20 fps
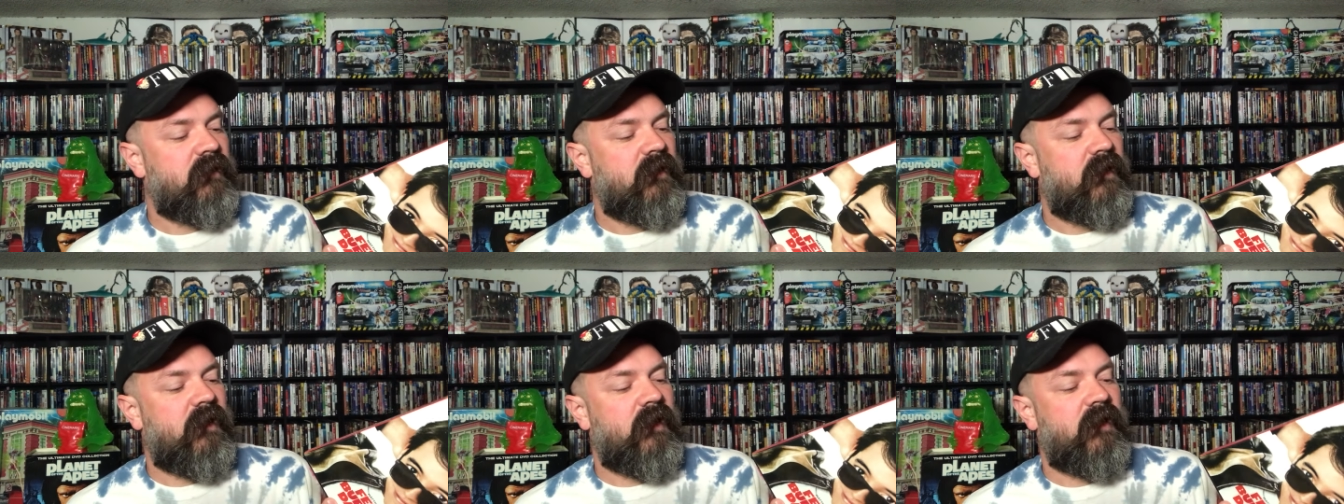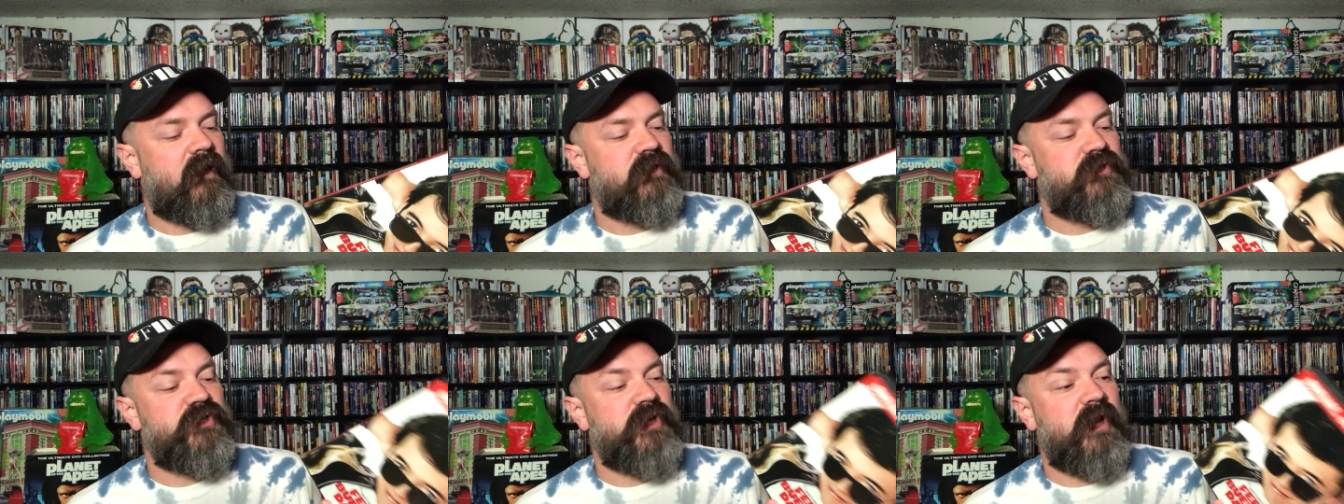
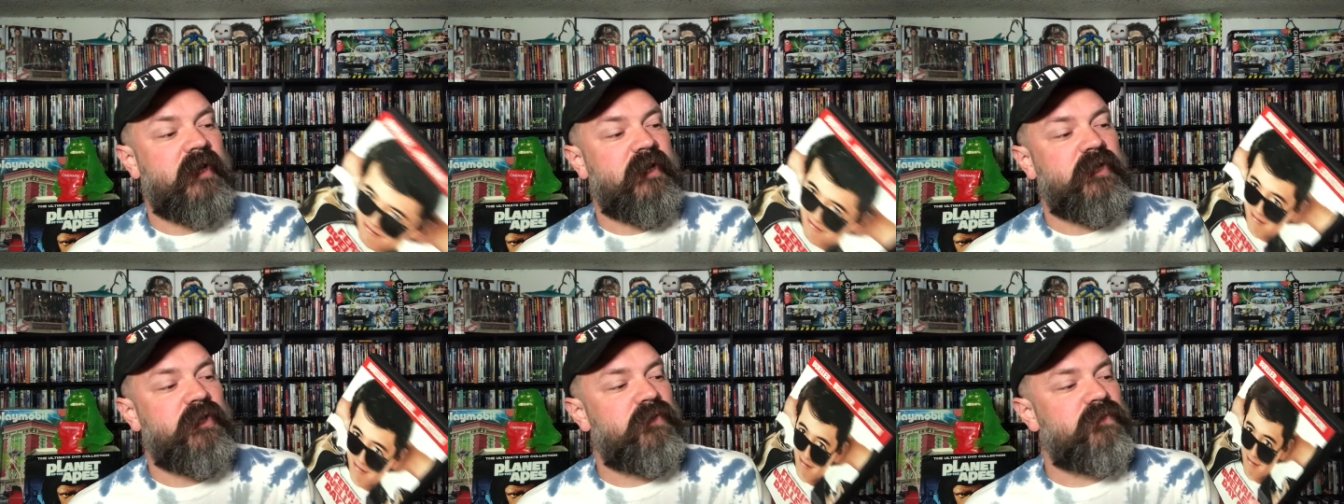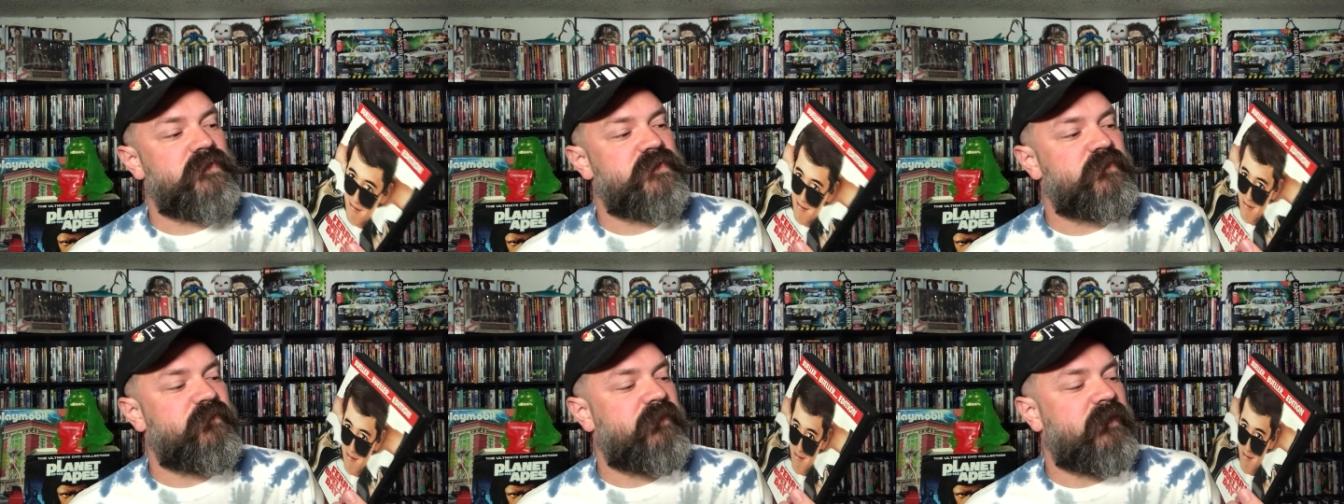uh, John
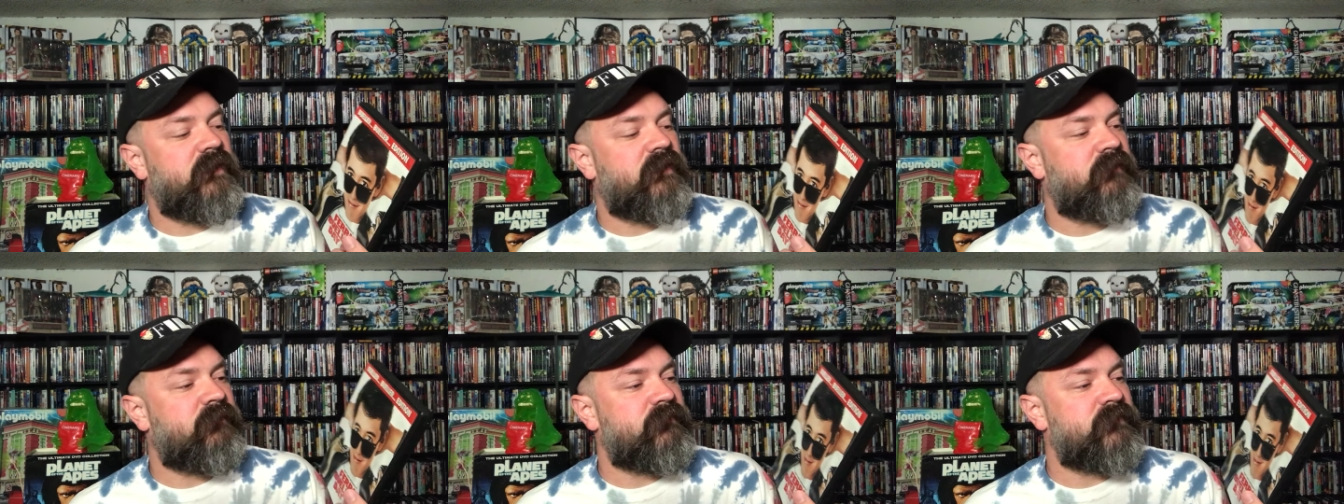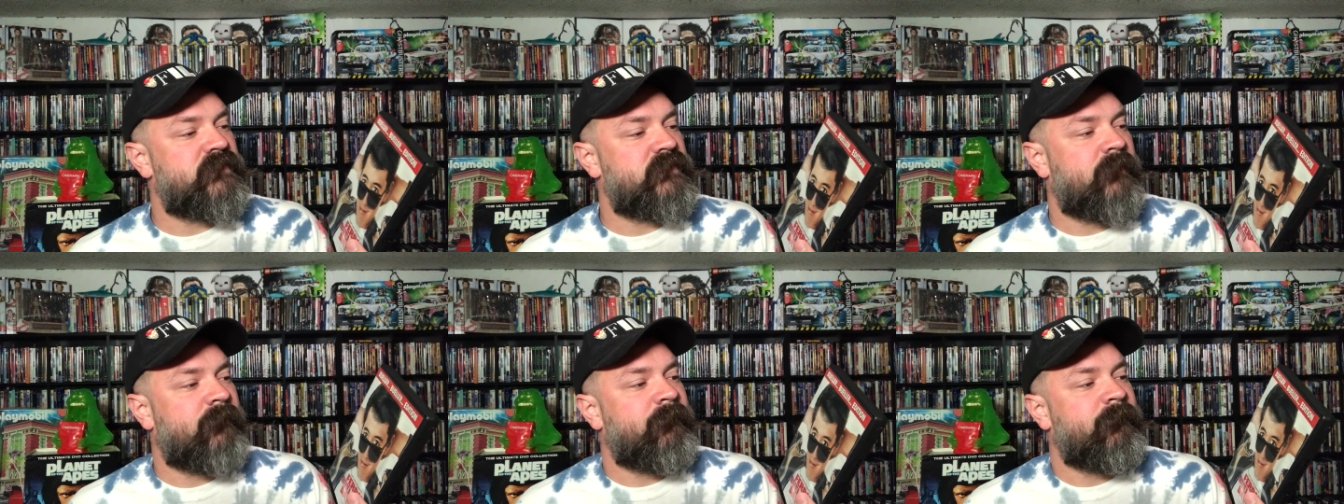Hughes
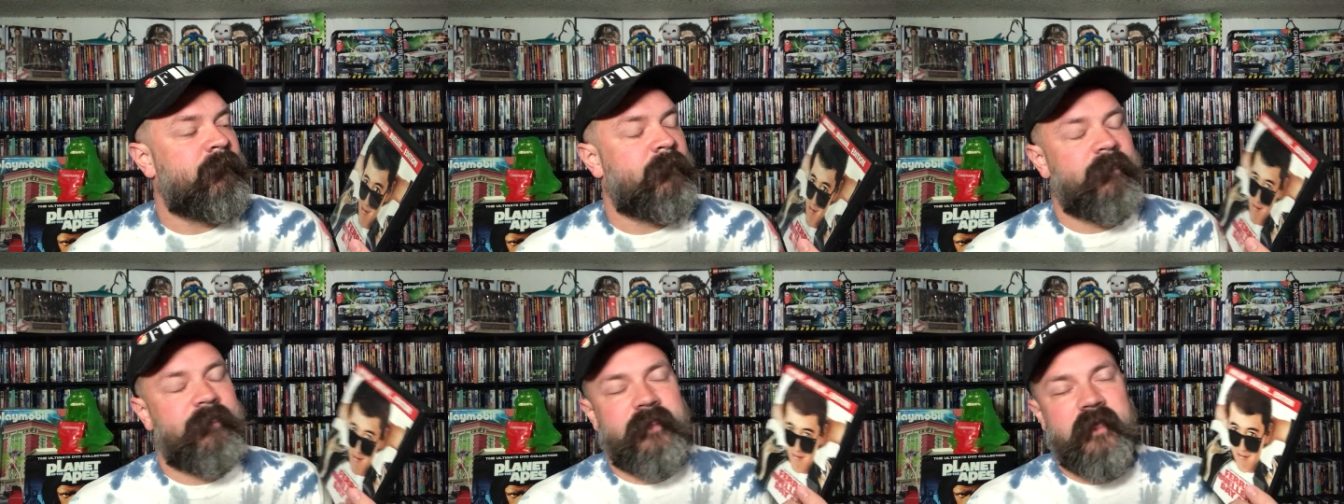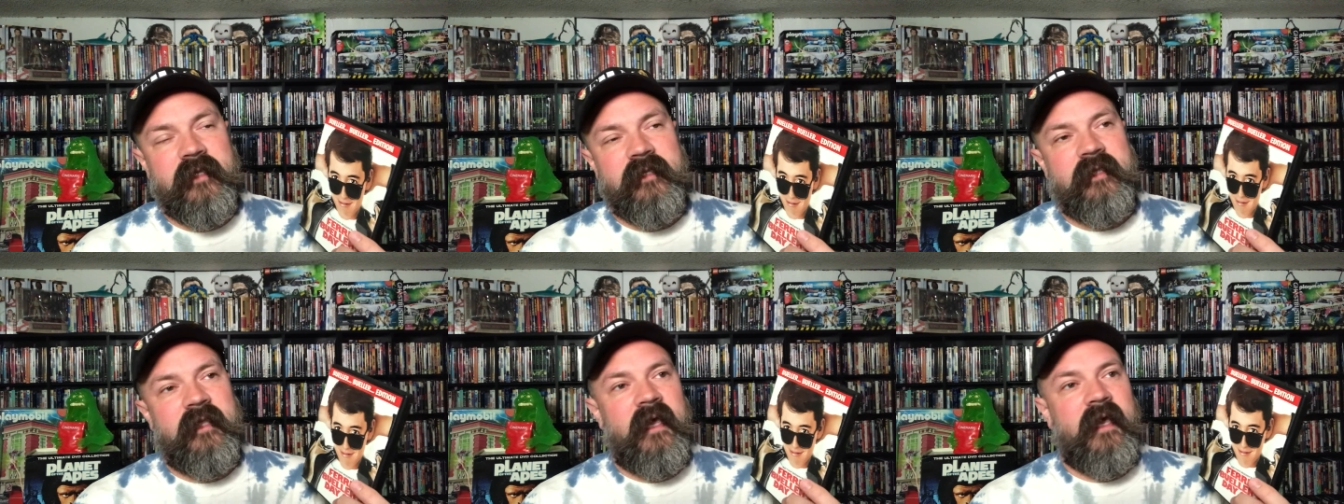films
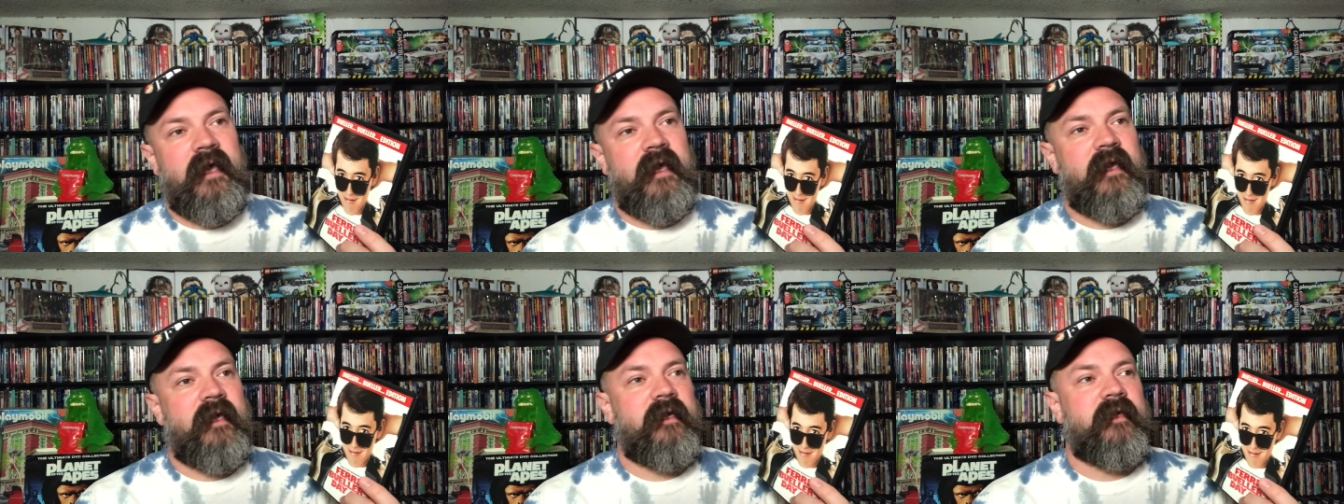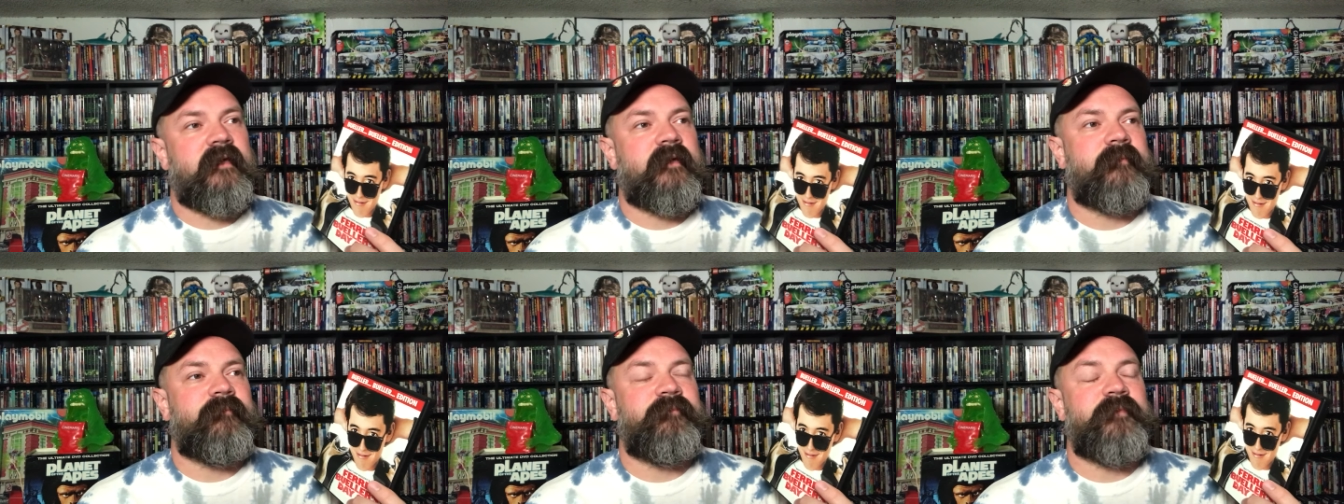
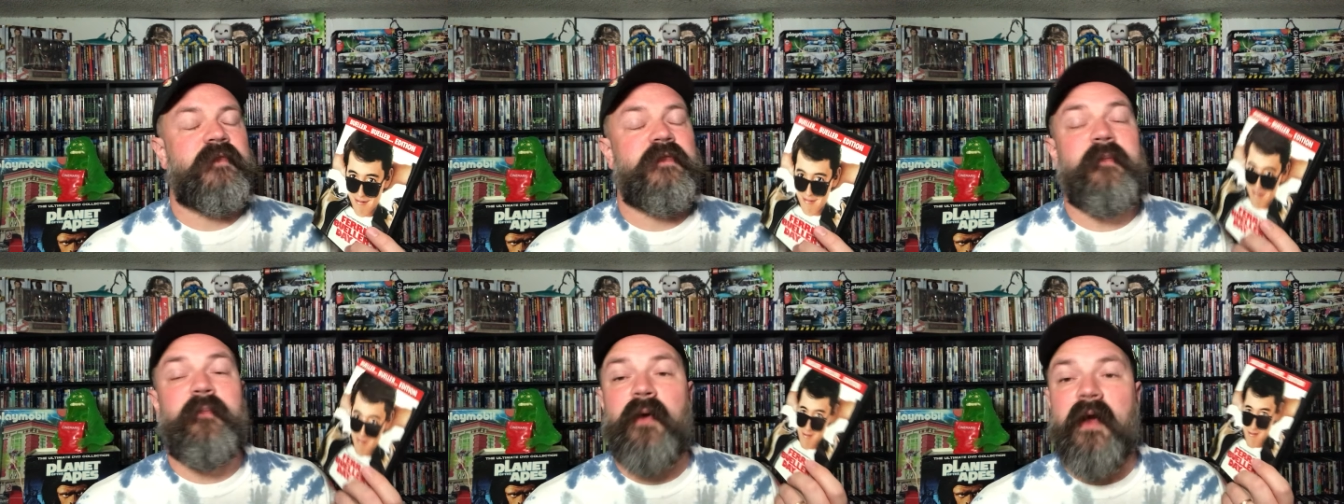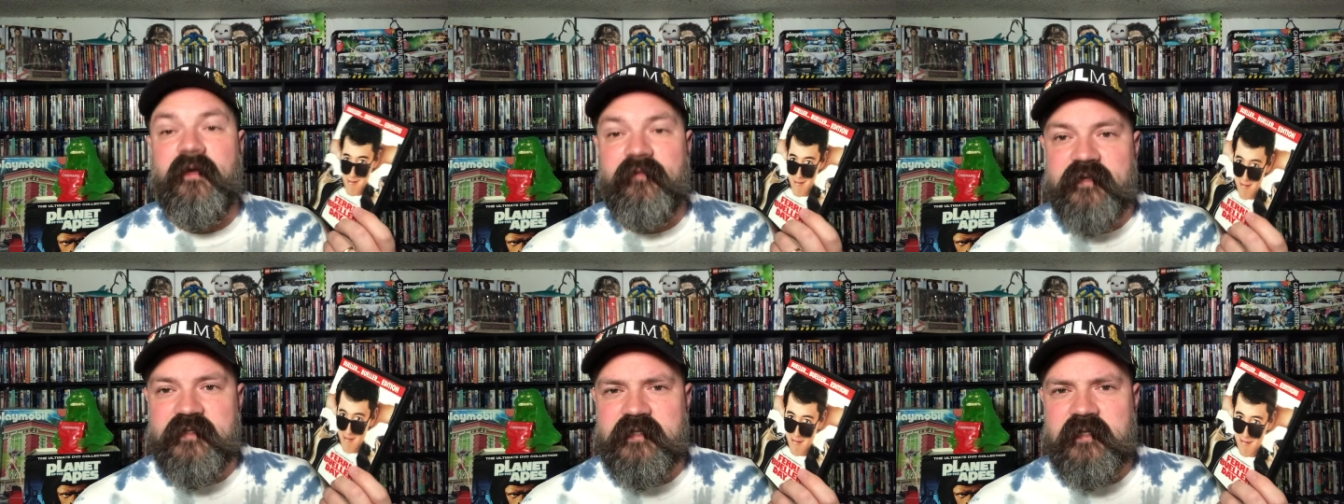like The
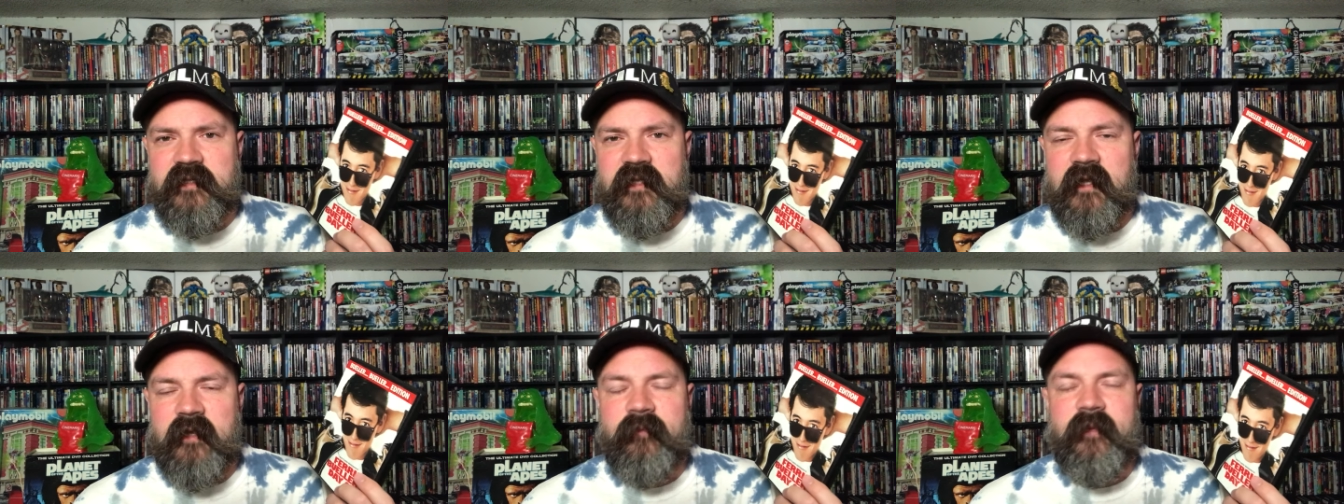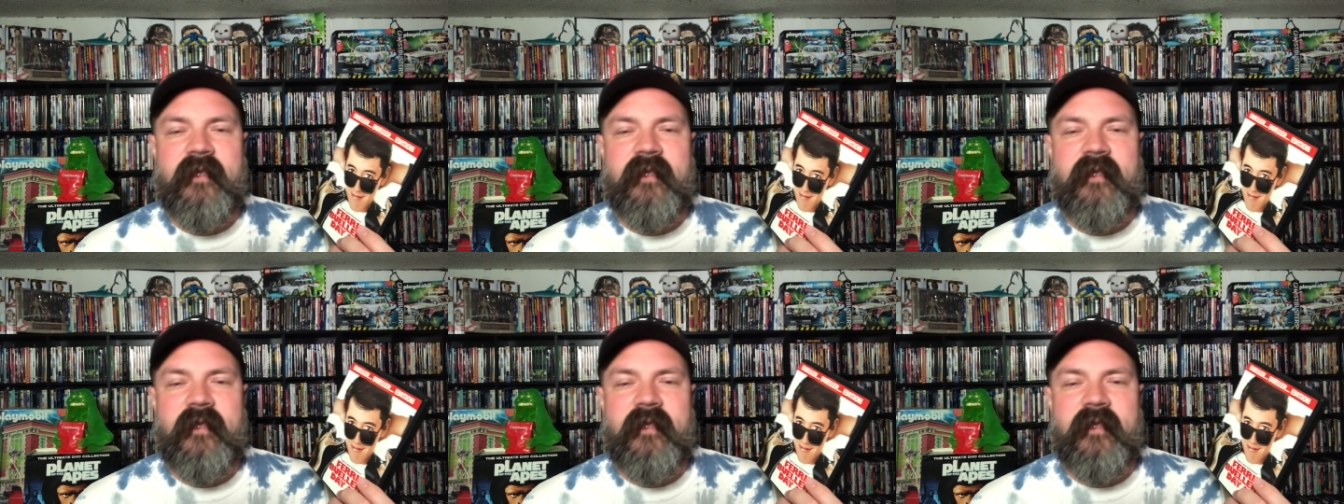Breakfast Club,